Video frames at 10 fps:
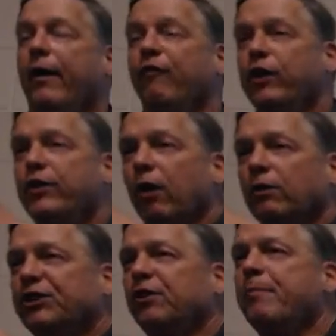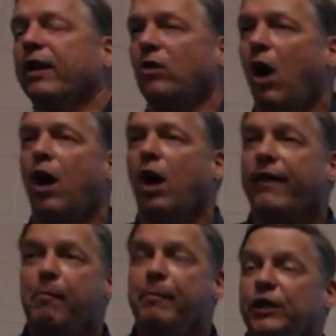if you don't submit a log,
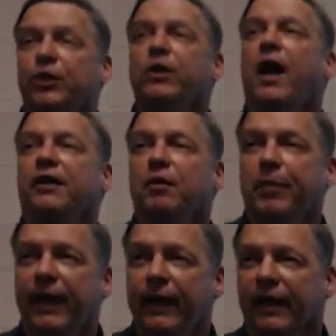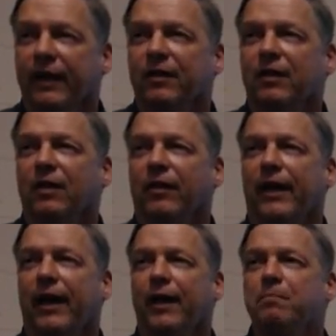that means you're not competing,
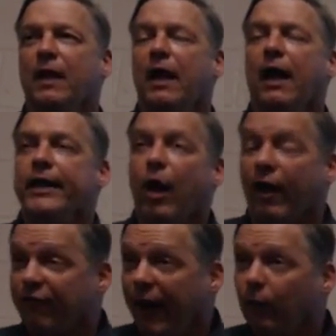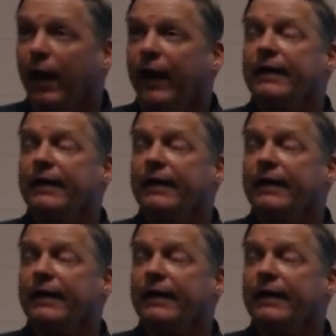okay? Now, if I write